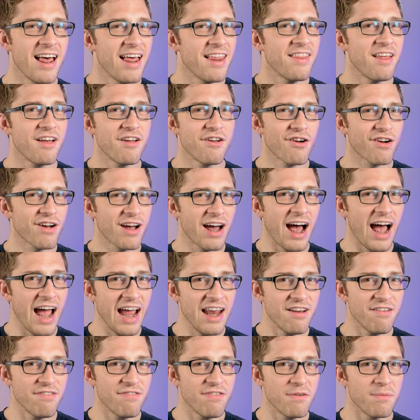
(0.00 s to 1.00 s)
that you're
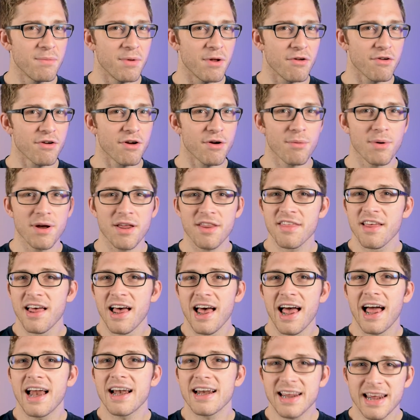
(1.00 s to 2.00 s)
kind of familiar with
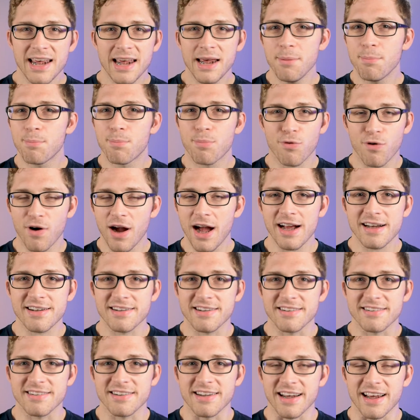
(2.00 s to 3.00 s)
and keep
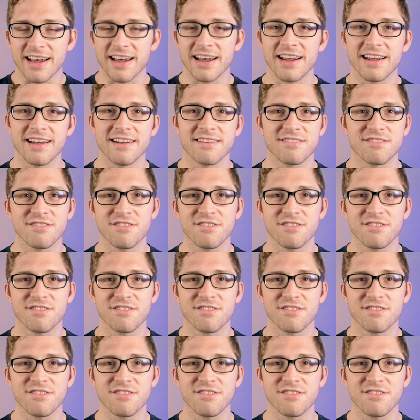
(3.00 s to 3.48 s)
practicing it.